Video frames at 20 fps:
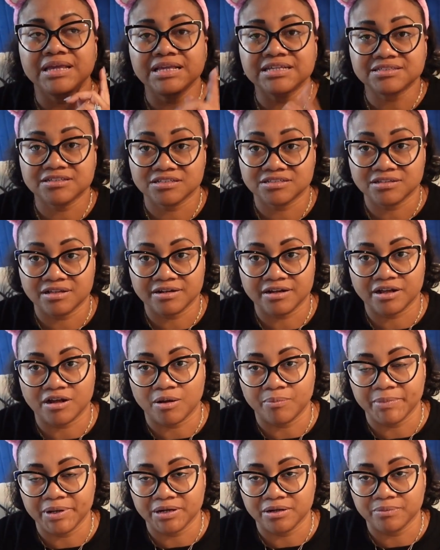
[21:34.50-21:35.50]
easter sunday
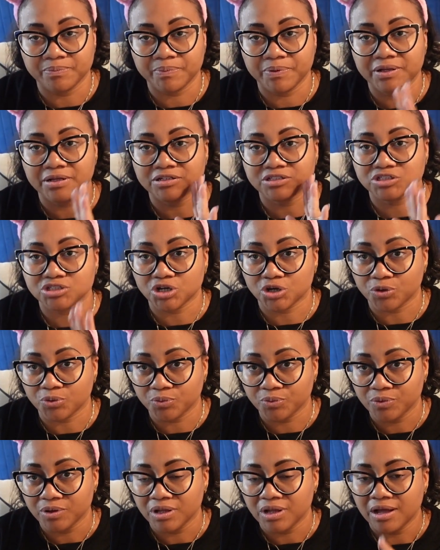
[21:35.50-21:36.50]
coming up
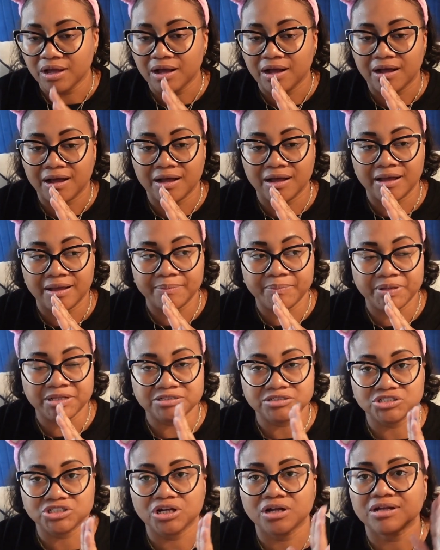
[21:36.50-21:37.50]
so i've
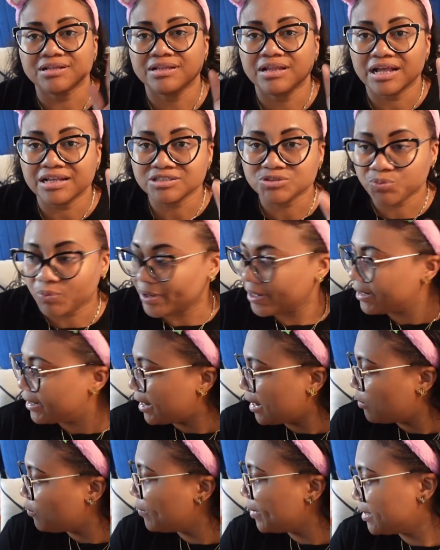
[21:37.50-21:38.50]
been that's what
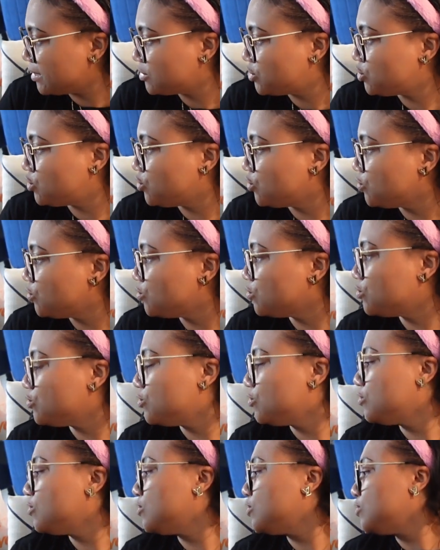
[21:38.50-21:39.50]
i went to
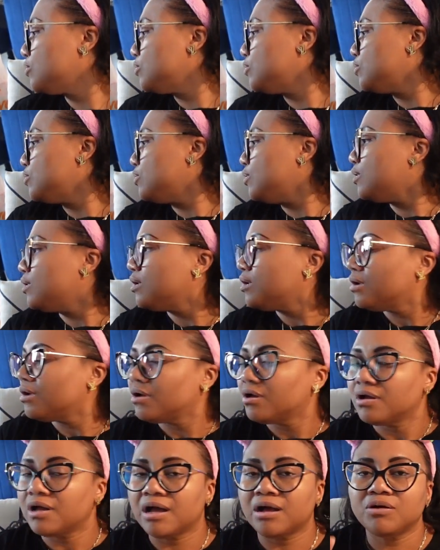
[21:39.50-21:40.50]

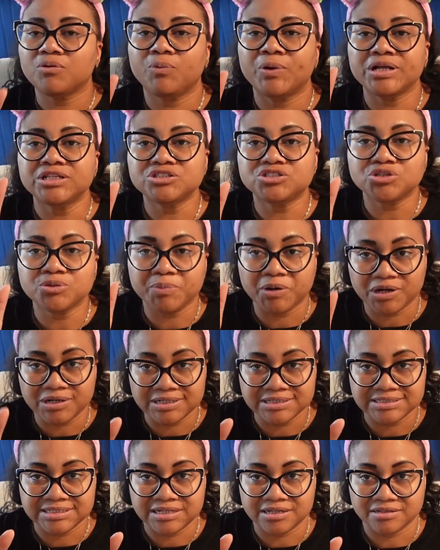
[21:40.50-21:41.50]
i went to
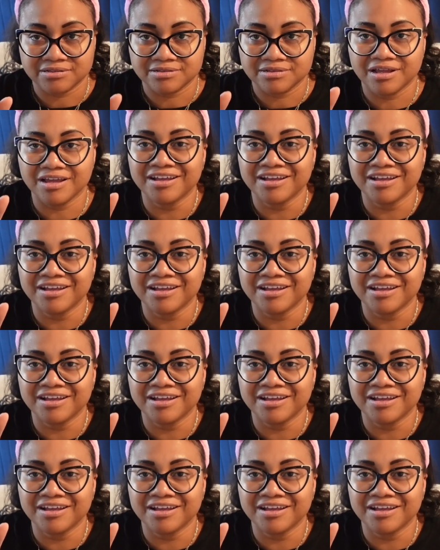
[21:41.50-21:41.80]
burlington